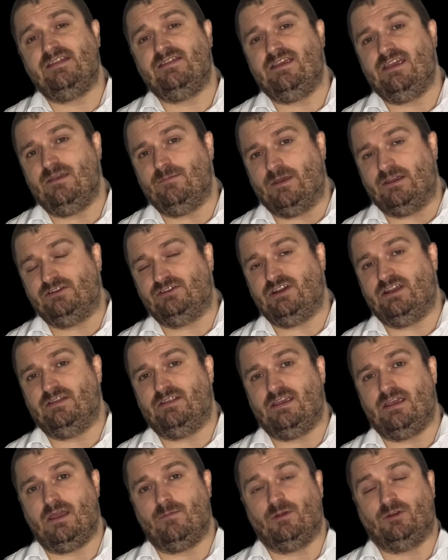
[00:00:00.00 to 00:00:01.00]
the image in
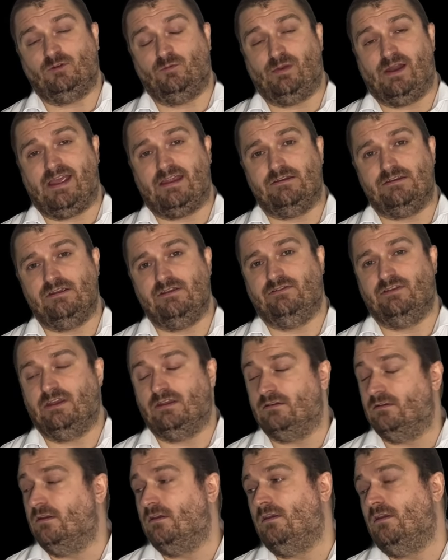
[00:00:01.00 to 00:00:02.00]
the image plane
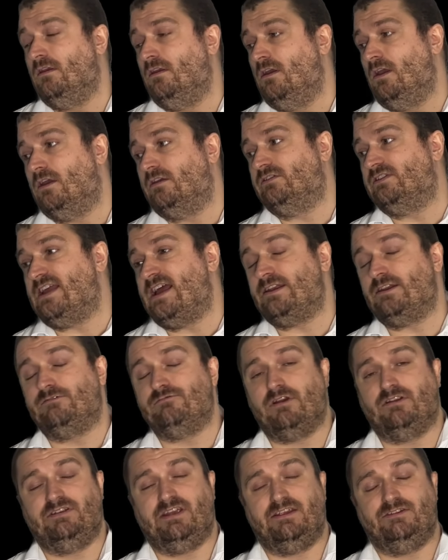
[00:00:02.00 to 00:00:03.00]
using standard
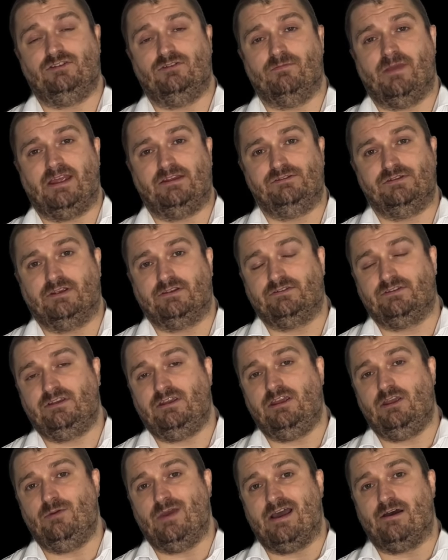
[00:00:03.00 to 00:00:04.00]
rotation matrix
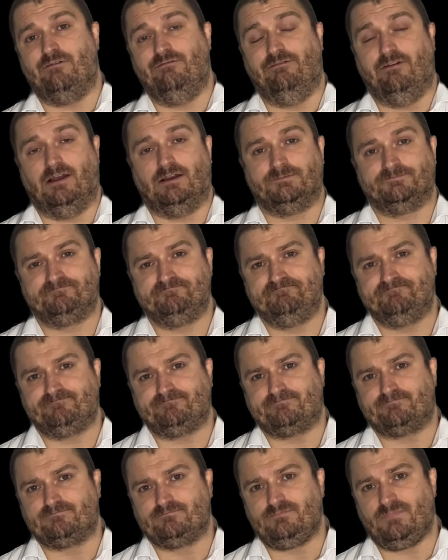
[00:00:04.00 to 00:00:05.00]
Q alpha.
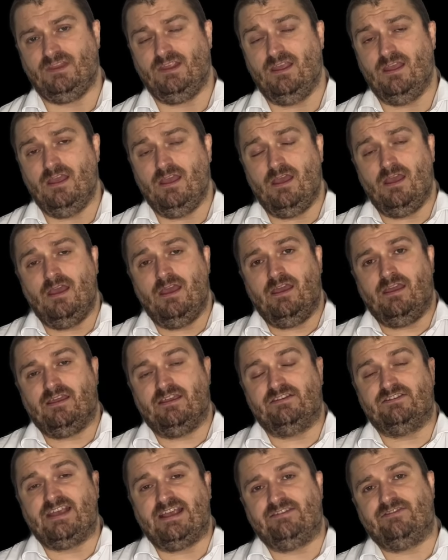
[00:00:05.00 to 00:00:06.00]
It
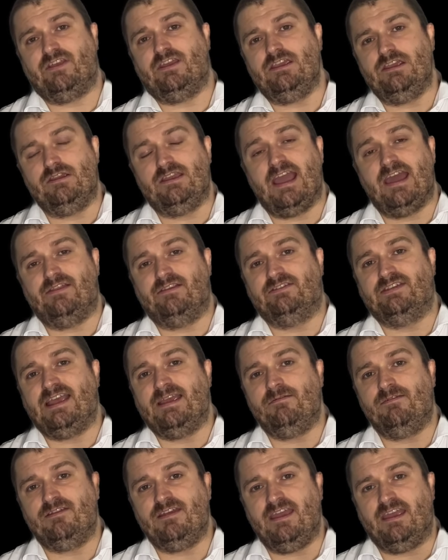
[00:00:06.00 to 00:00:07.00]
says that you get the
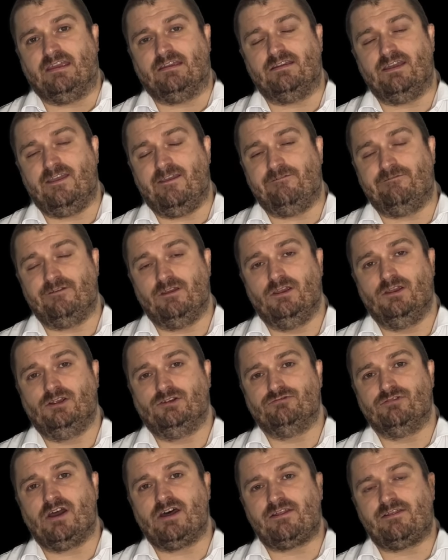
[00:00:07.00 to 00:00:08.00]
same thing if,
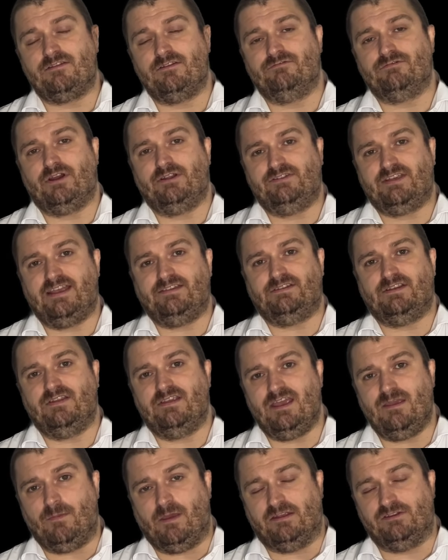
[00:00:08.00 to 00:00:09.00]
rather than rotating
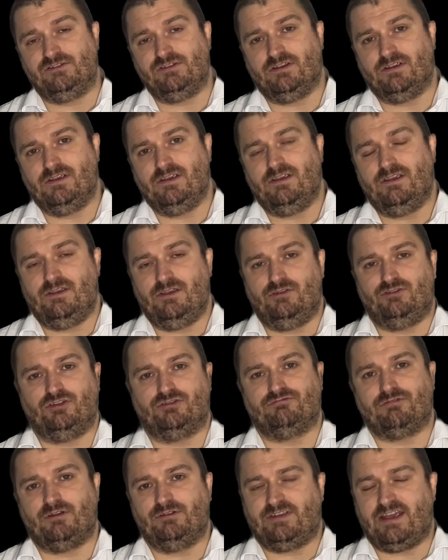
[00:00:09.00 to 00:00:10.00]
the image, you
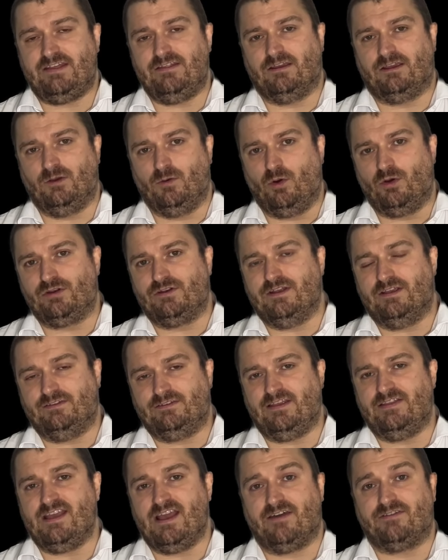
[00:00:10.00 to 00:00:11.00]
just rotate the coordinates
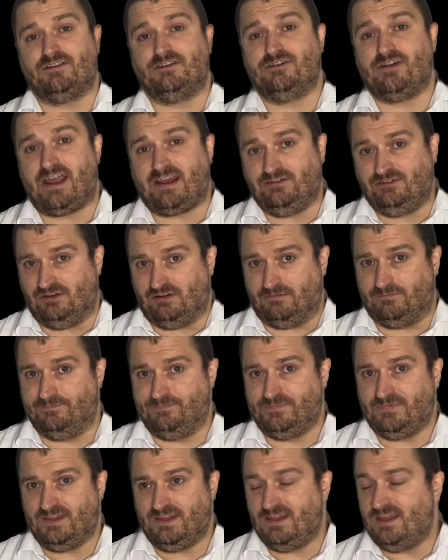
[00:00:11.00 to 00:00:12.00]
in the other direction.
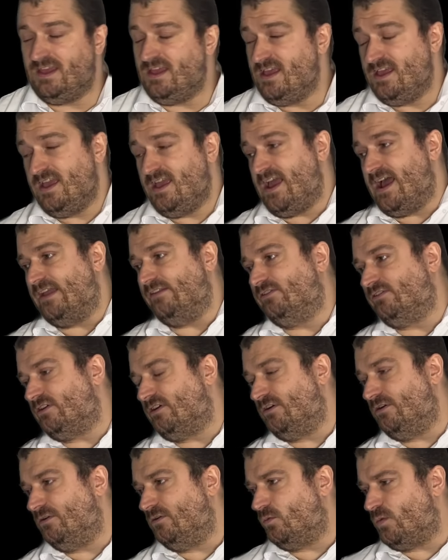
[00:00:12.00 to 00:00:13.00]
And
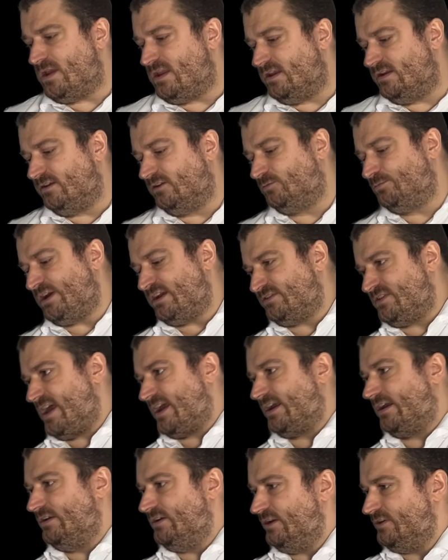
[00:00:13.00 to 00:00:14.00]
so we can express
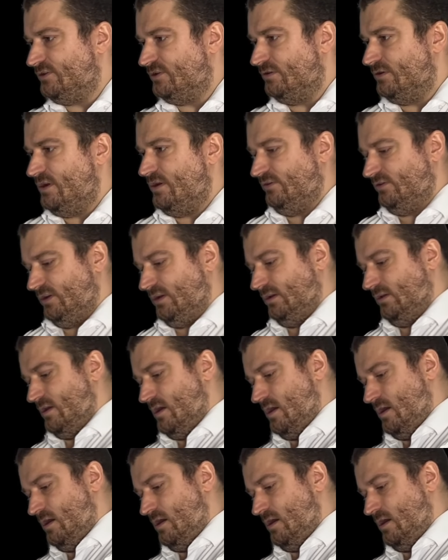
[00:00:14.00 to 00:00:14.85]
that condition using